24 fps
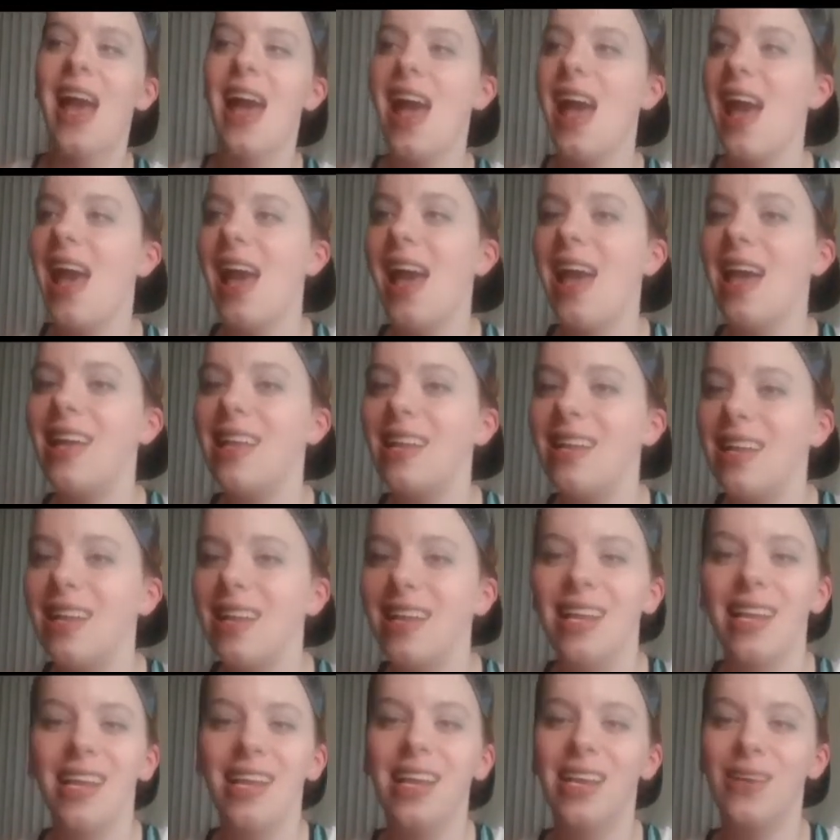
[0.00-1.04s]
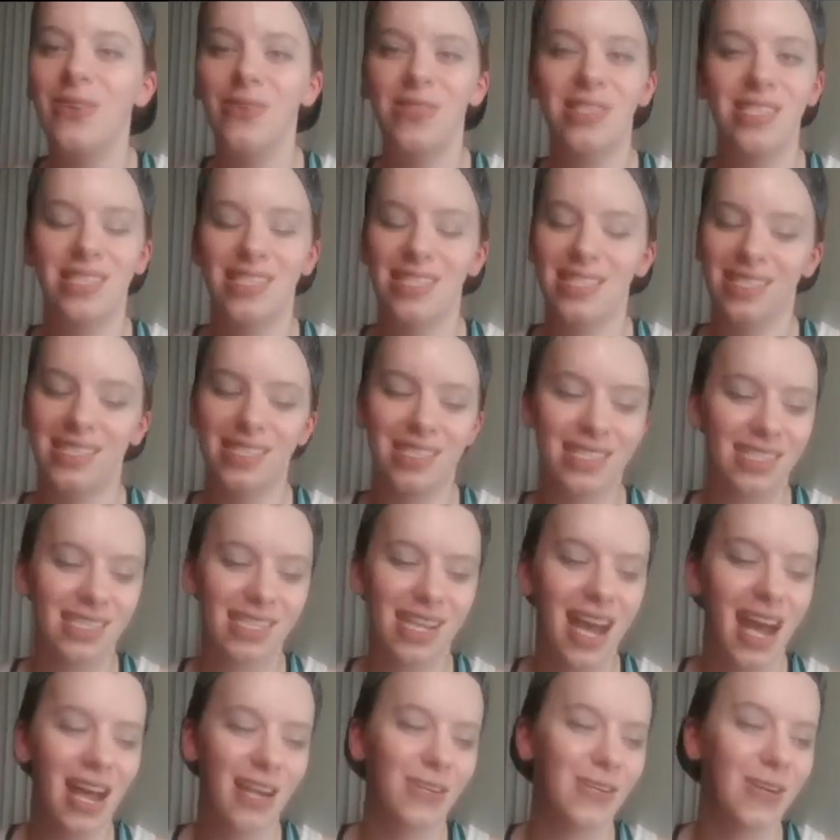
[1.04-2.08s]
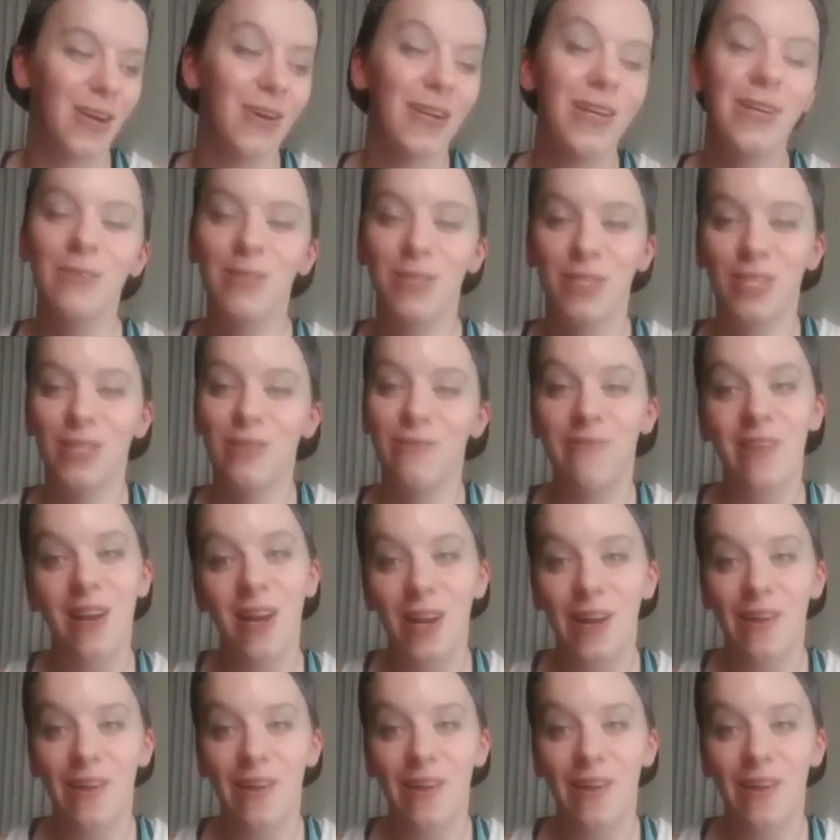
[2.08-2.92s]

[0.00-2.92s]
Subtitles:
And it was just, I don't know, it was just very